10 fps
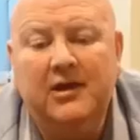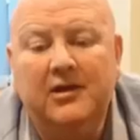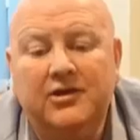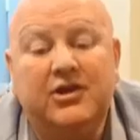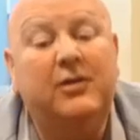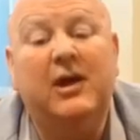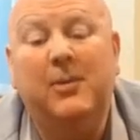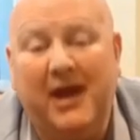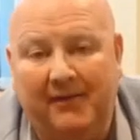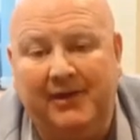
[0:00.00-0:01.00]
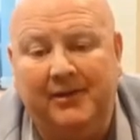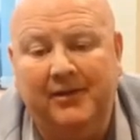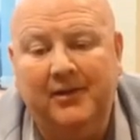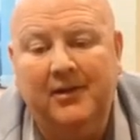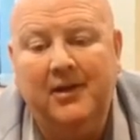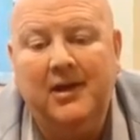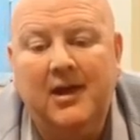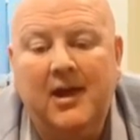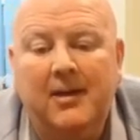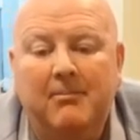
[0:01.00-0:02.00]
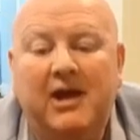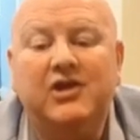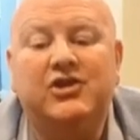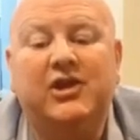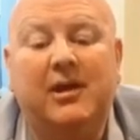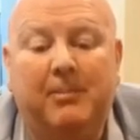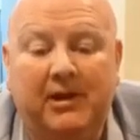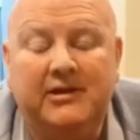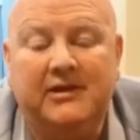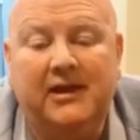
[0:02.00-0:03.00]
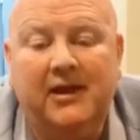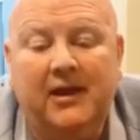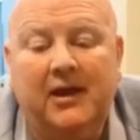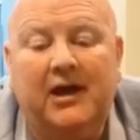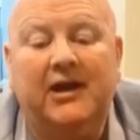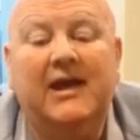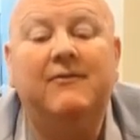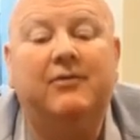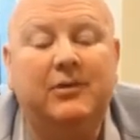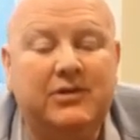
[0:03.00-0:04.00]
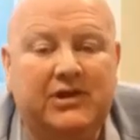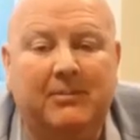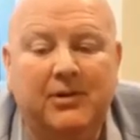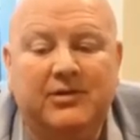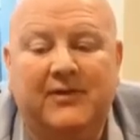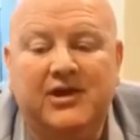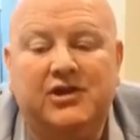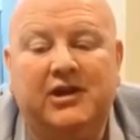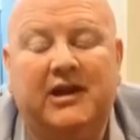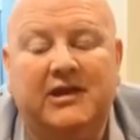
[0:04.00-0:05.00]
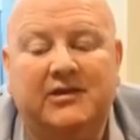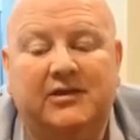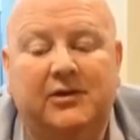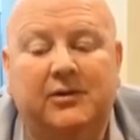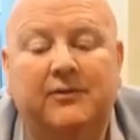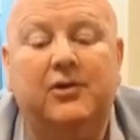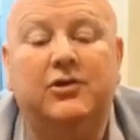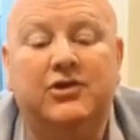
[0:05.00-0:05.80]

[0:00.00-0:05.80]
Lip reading: So there we have it. Manage the ability and influence the motivation and attitude of your